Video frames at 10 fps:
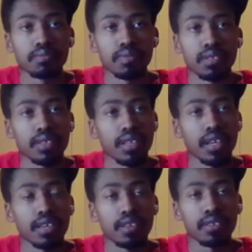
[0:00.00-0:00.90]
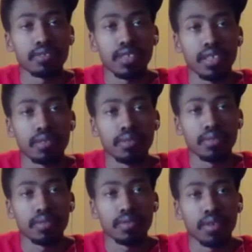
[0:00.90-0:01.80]
But they got a young team,
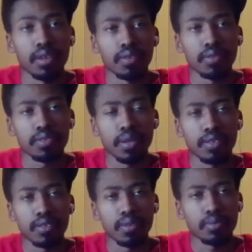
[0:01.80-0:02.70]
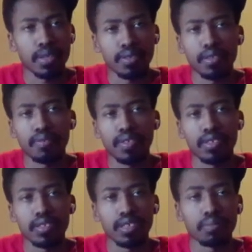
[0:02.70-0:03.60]
so I don't expect them. I expect them to
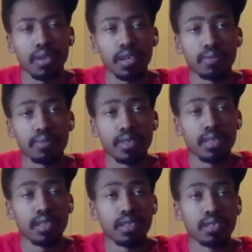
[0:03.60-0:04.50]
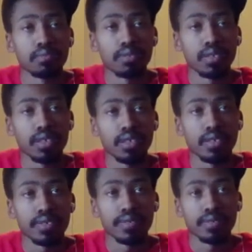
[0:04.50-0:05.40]
finish at the bottom.
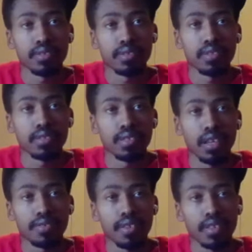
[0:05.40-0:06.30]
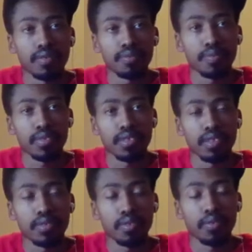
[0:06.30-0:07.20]
But I think if we
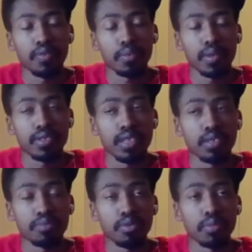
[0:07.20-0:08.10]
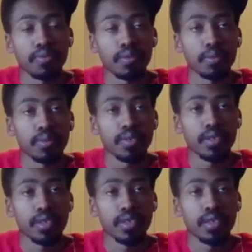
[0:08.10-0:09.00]
see, hopefully we'll see an improvement from them this
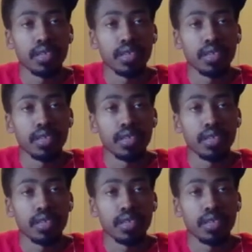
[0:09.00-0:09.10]
year.